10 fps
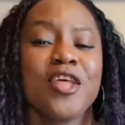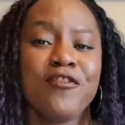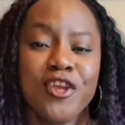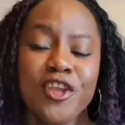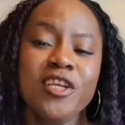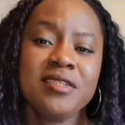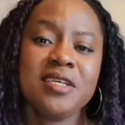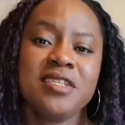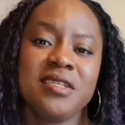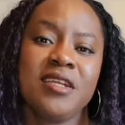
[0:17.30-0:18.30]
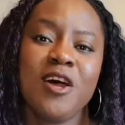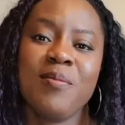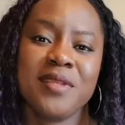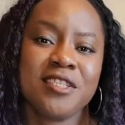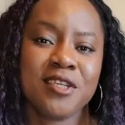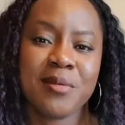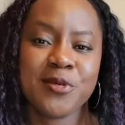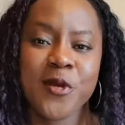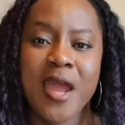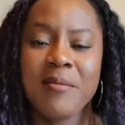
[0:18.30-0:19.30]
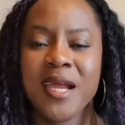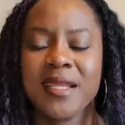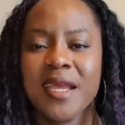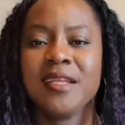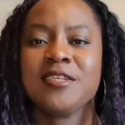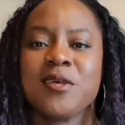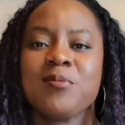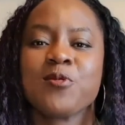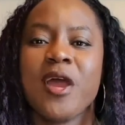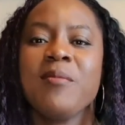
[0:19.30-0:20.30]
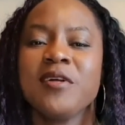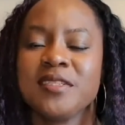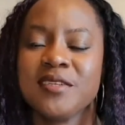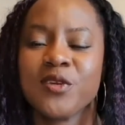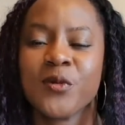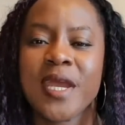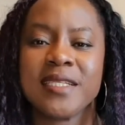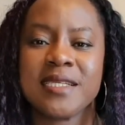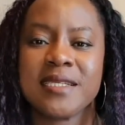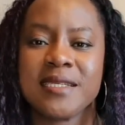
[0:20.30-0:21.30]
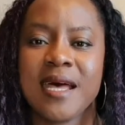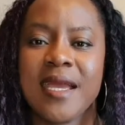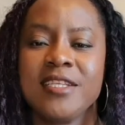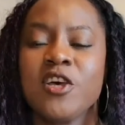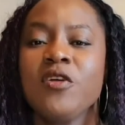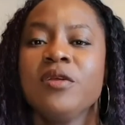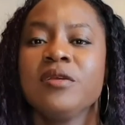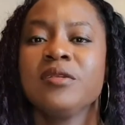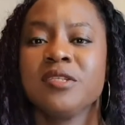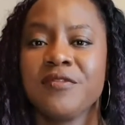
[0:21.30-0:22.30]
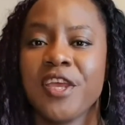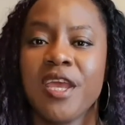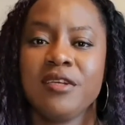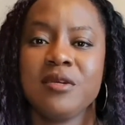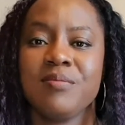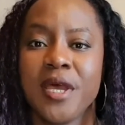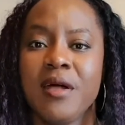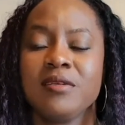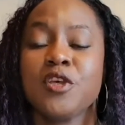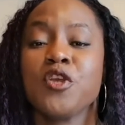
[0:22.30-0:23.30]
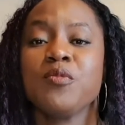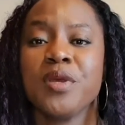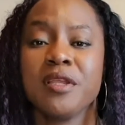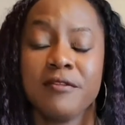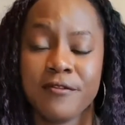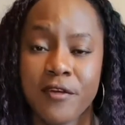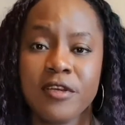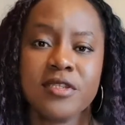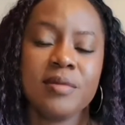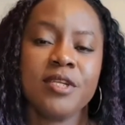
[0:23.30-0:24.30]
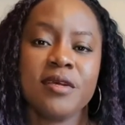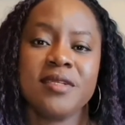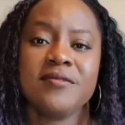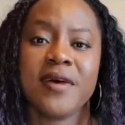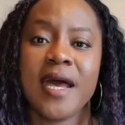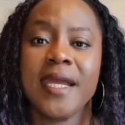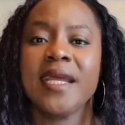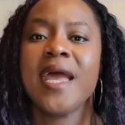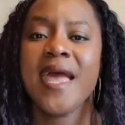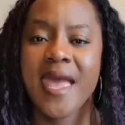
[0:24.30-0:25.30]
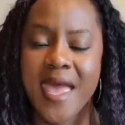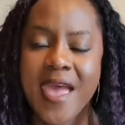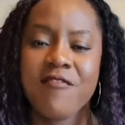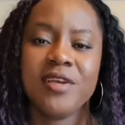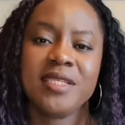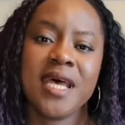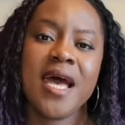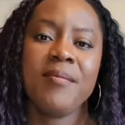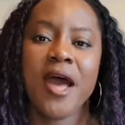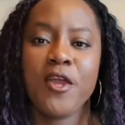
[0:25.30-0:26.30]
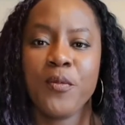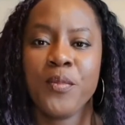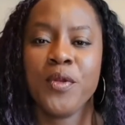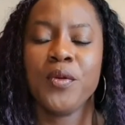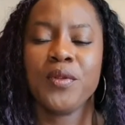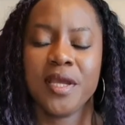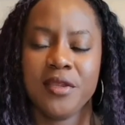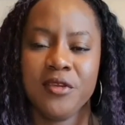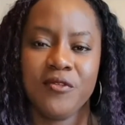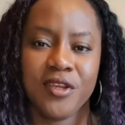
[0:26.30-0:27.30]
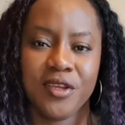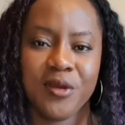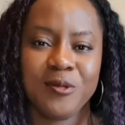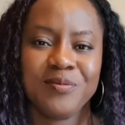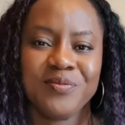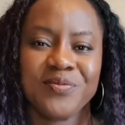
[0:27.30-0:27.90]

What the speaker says: Now, if you're new to this channel, please subscribe by clicking the subscribe button on your right hand side. Turn on your notification bell so you'll be the first to be notified every time I upload a new video.